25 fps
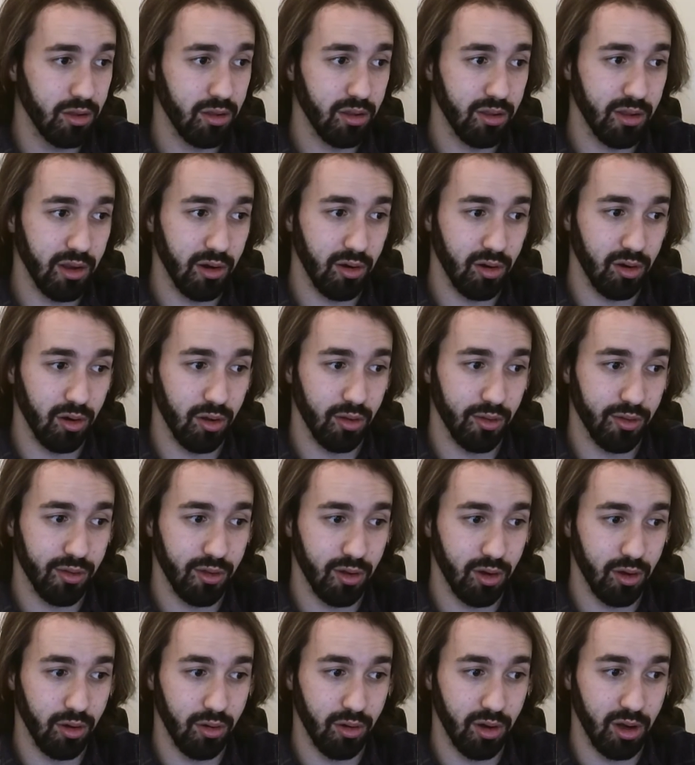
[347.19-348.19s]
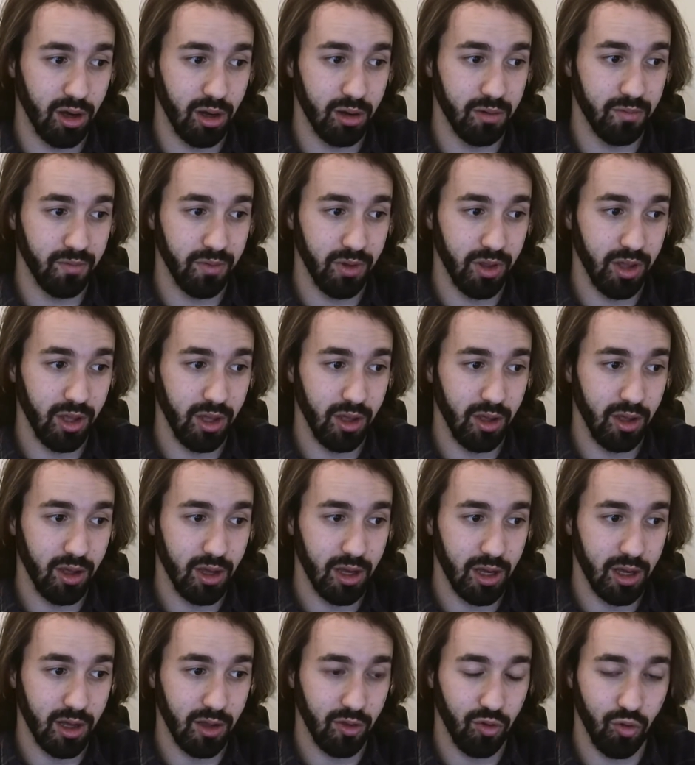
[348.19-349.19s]
They're also on the
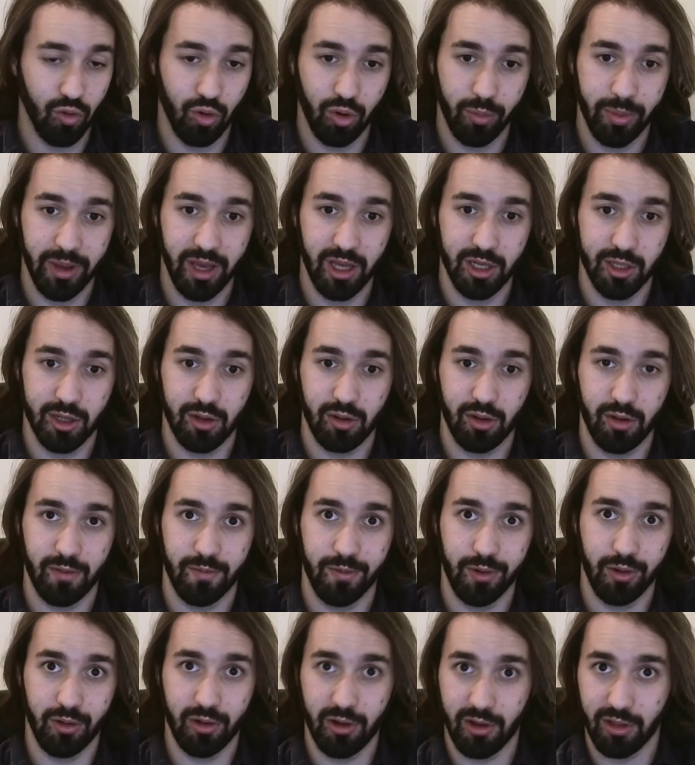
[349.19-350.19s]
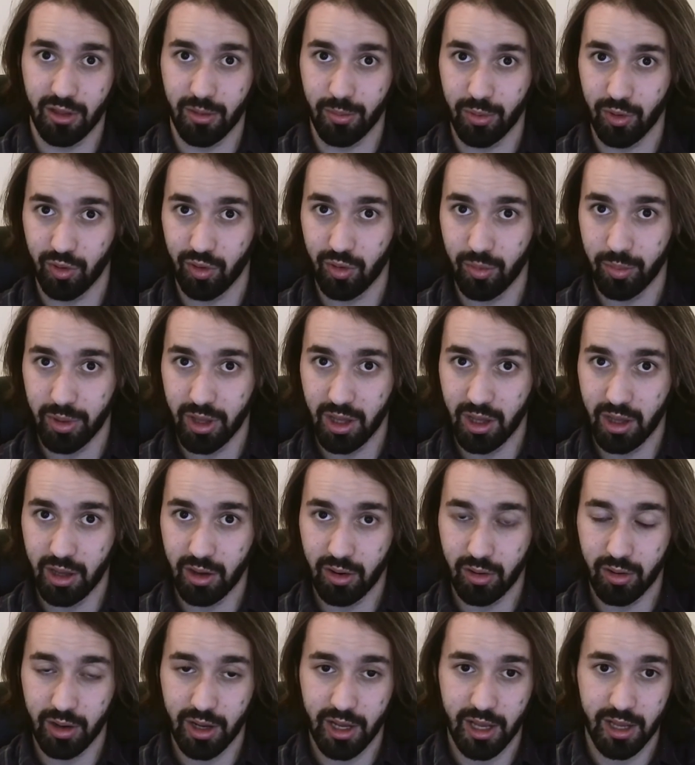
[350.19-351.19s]
store pages of You're Not Supposed to Be
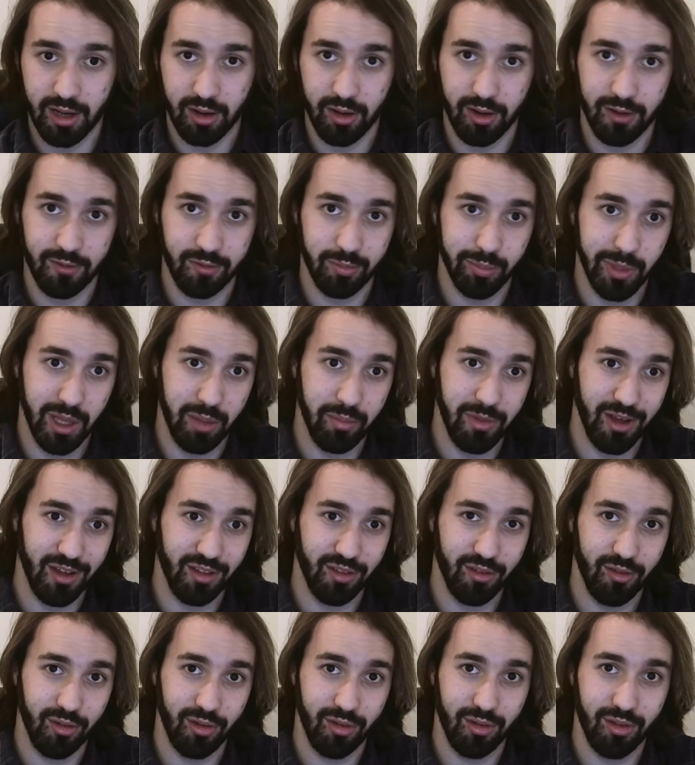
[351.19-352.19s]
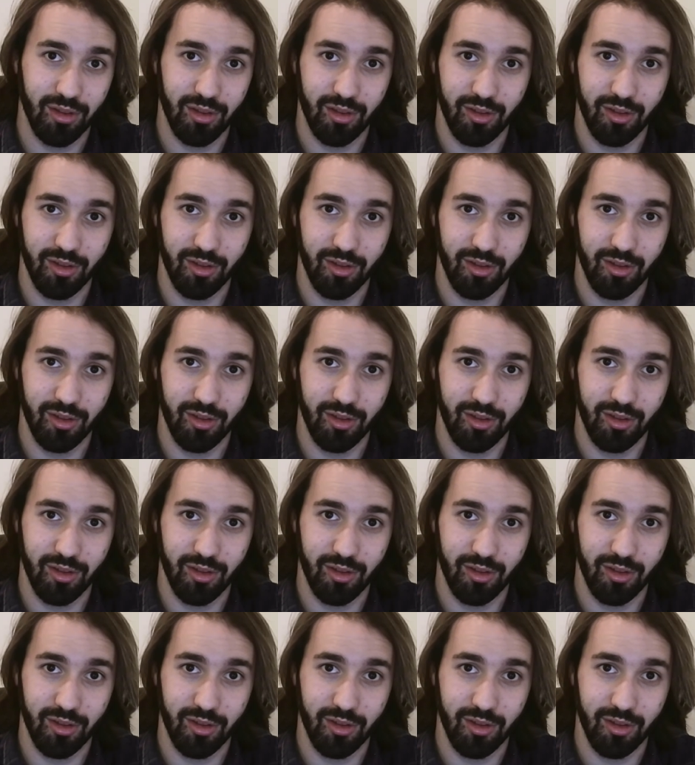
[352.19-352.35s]
Here and of Me Masters.